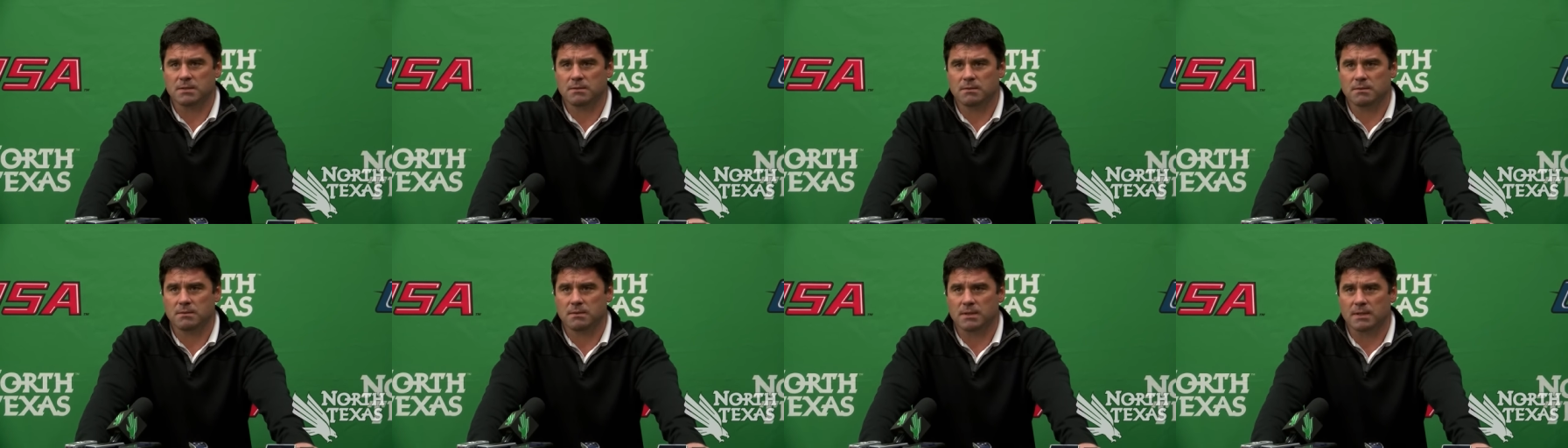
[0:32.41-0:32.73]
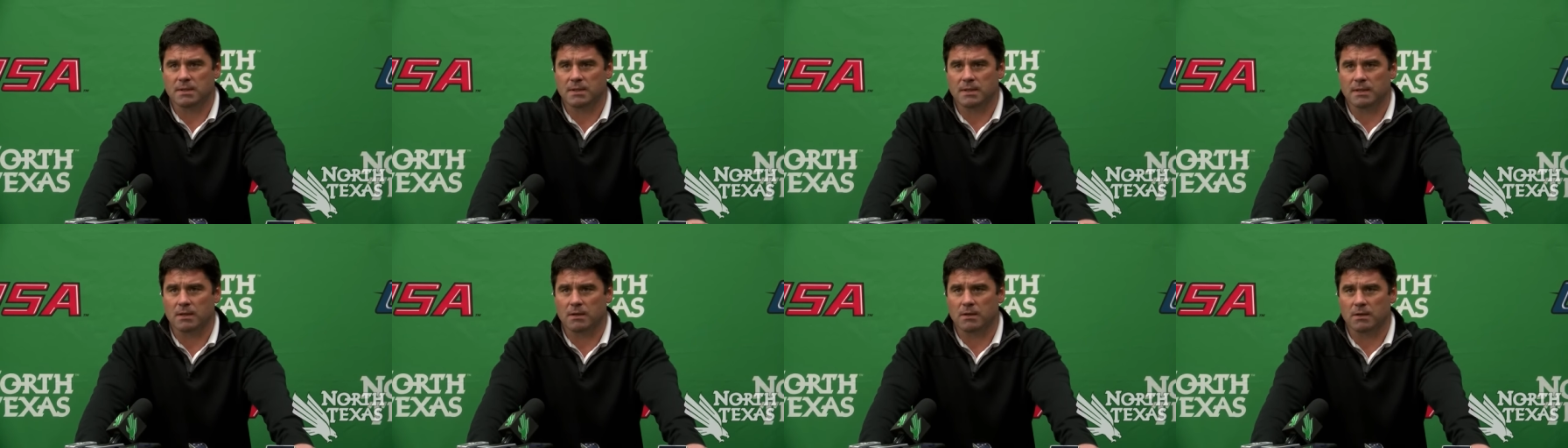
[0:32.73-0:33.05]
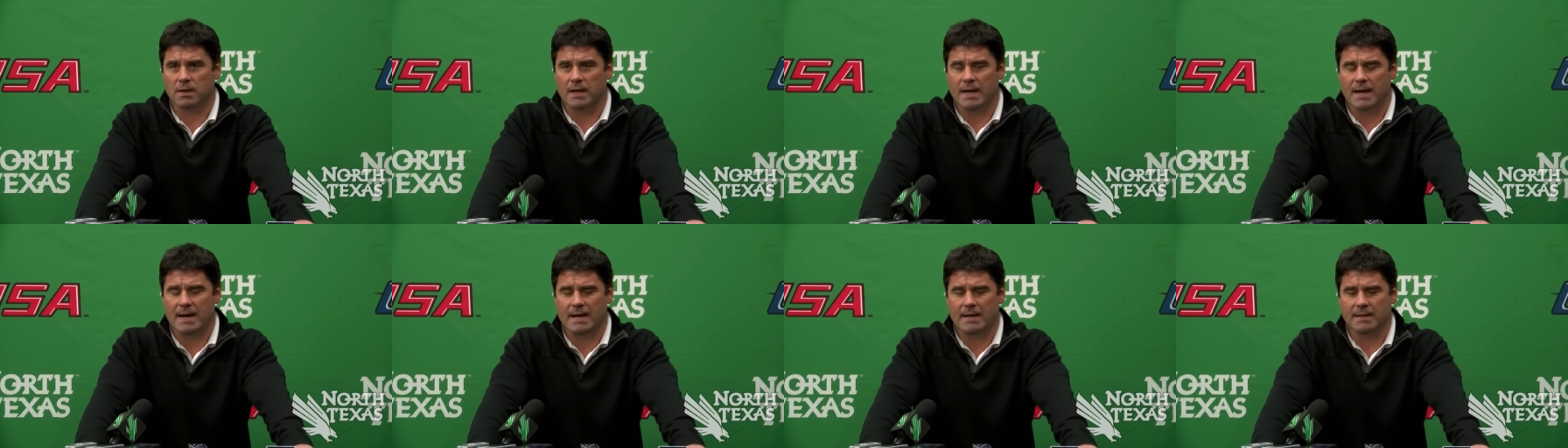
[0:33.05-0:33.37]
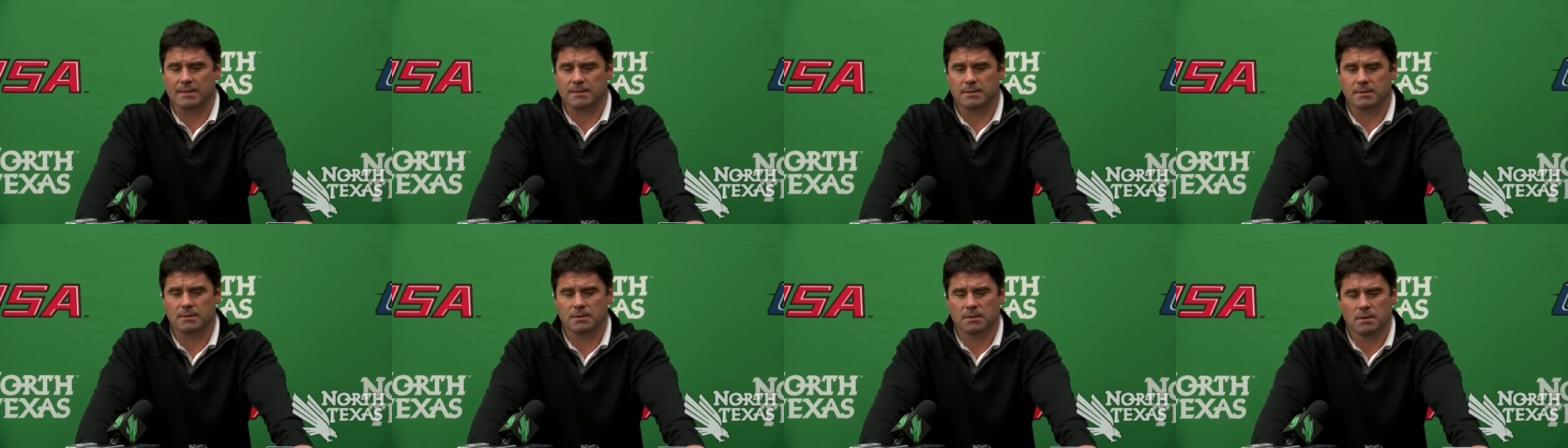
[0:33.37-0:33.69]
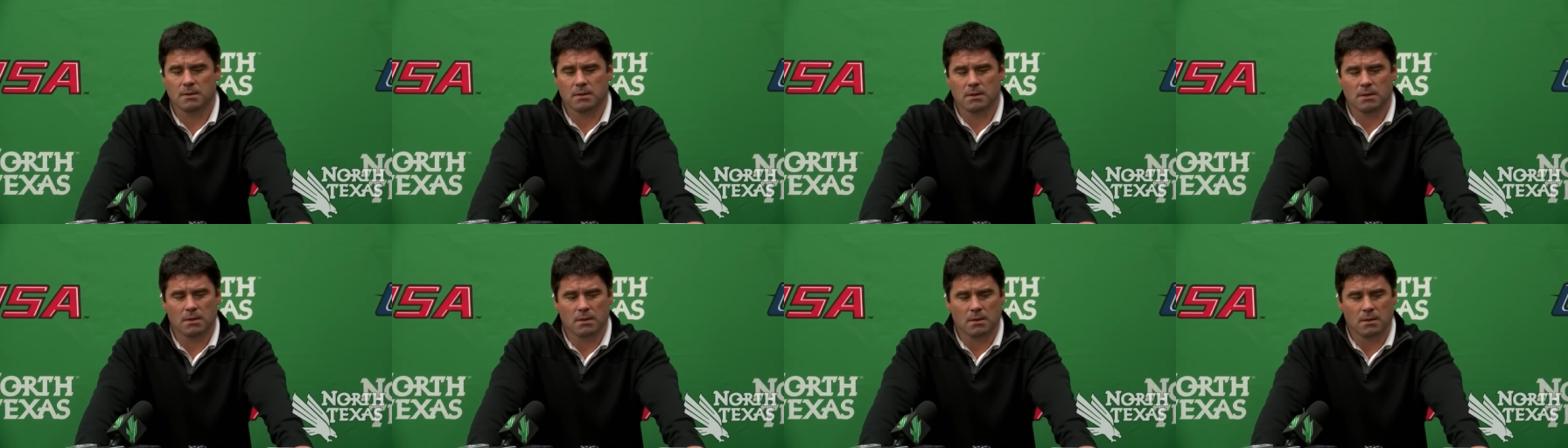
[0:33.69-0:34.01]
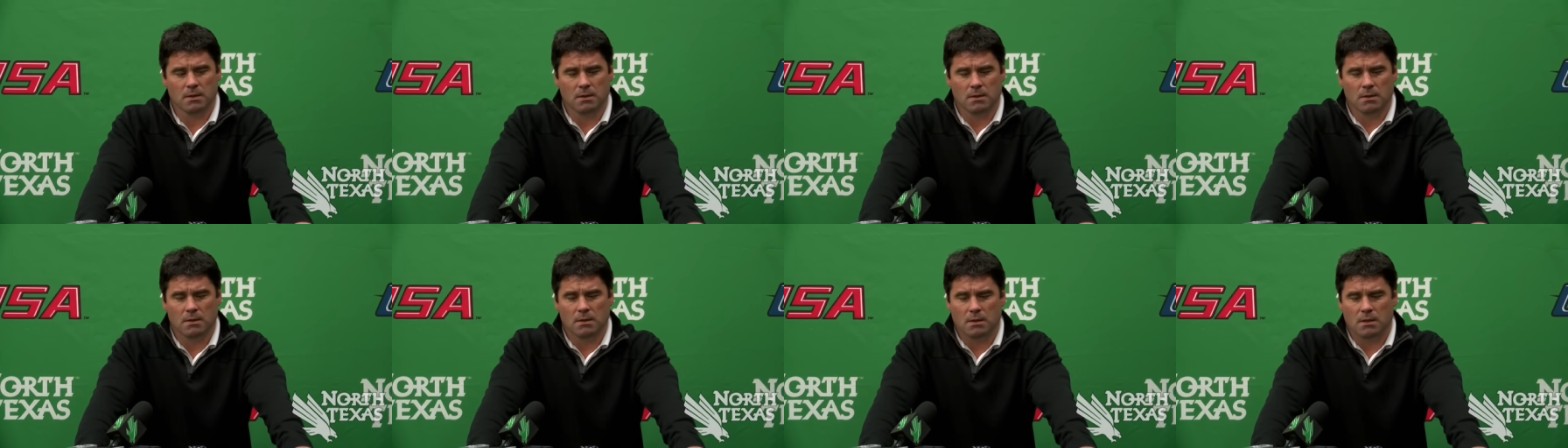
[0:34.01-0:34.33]
I think our guys
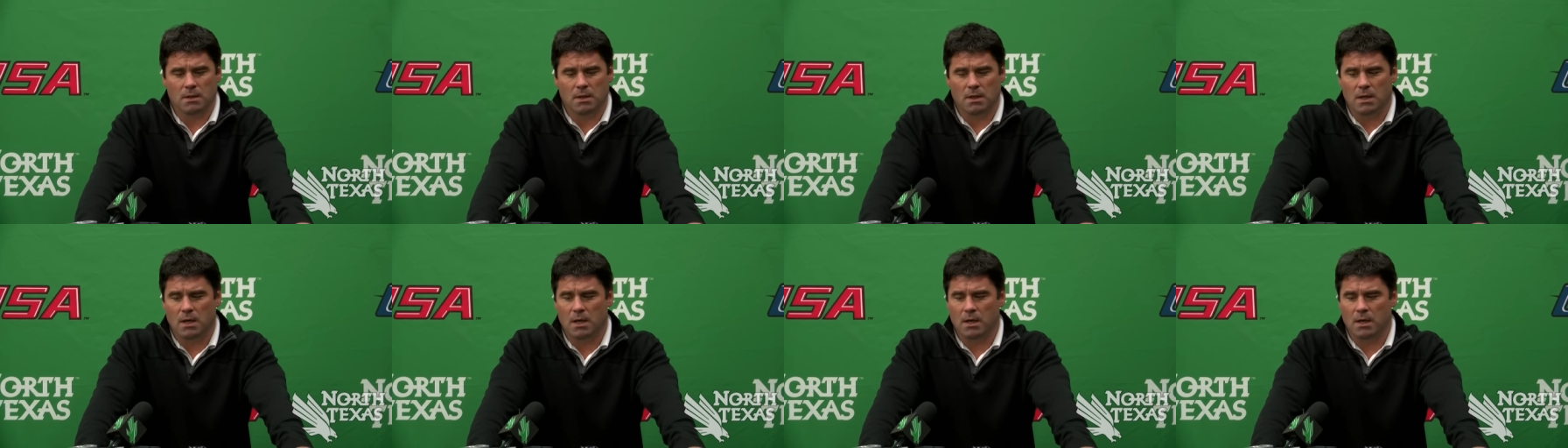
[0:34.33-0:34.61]
uh,